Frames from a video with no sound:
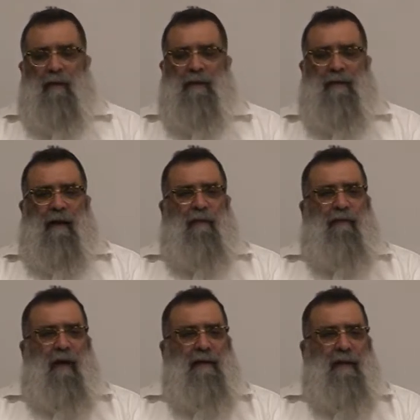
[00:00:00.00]

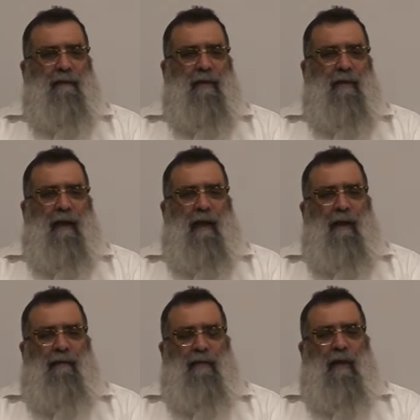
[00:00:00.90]
sacrifice everything they
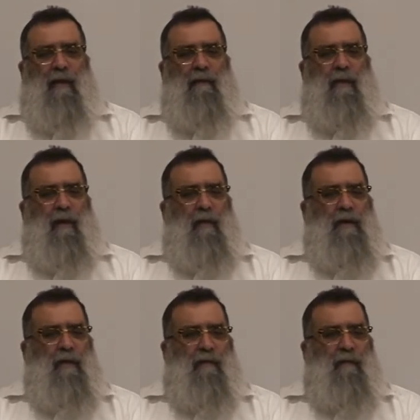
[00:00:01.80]
have for the
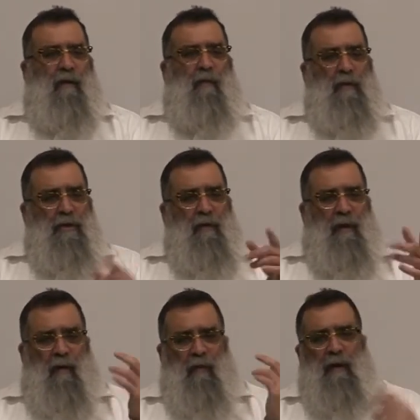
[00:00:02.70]
continuation of Torah, which you're
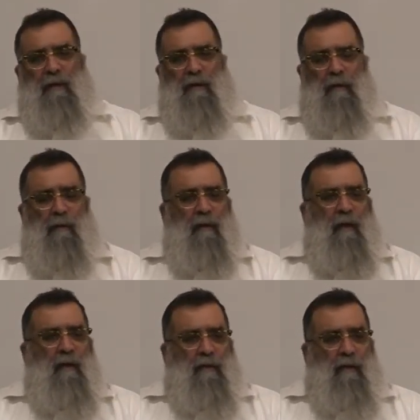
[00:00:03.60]
not willing to do.
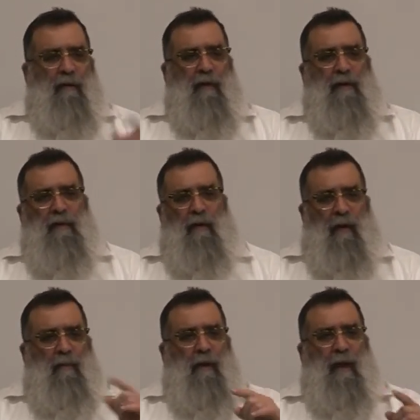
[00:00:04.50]
So therefore, it's your
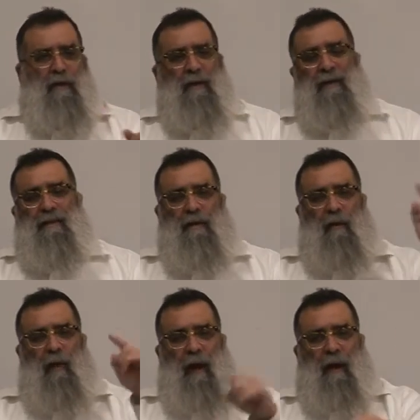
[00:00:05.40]
obligation, it's
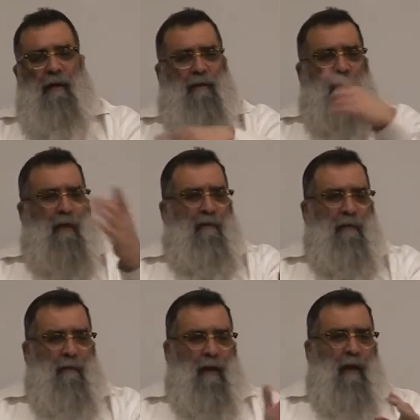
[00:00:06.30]
your honor to give him
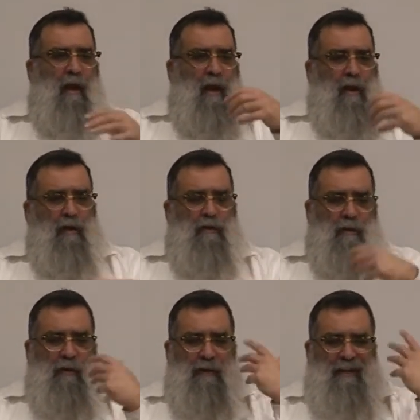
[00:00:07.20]
the money. You
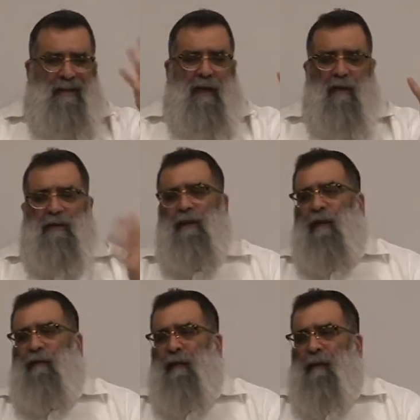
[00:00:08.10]
should see
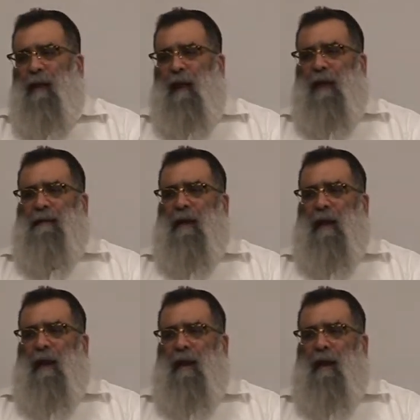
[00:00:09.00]
yourself as
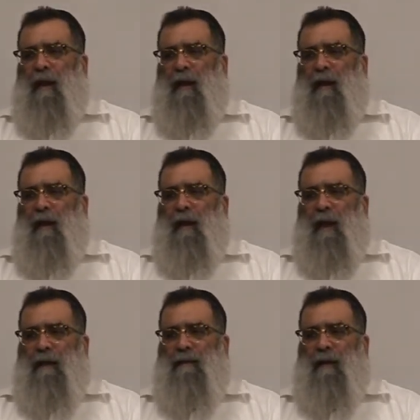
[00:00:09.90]

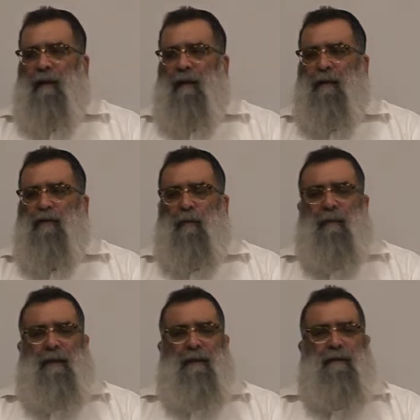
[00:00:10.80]
a
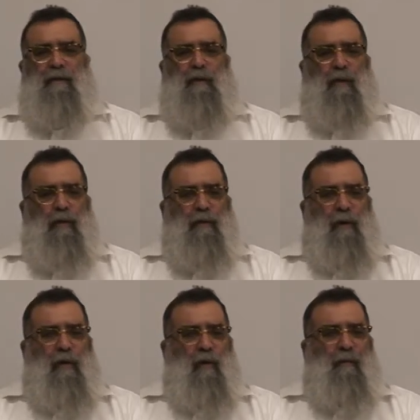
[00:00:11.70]
tremendous chut
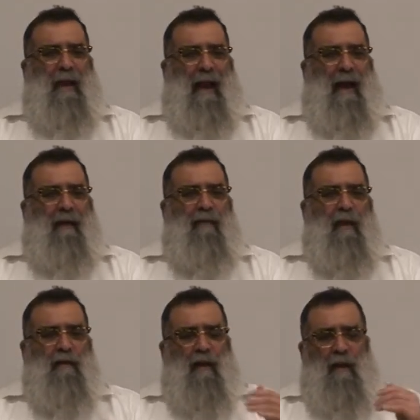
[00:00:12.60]
on your behalf
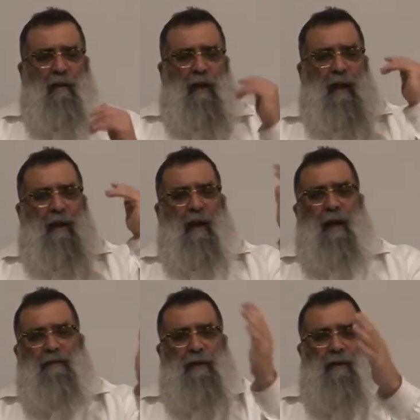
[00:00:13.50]
that you had an
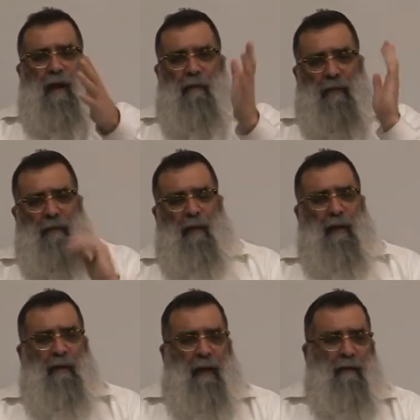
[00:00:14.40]
option to help people
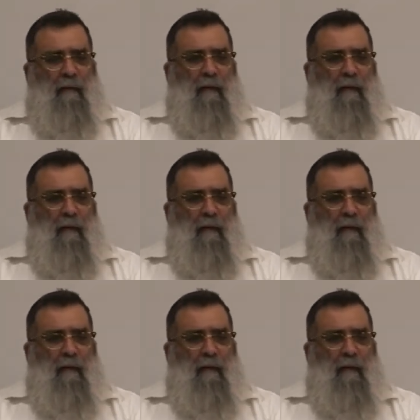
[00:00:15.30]
like that.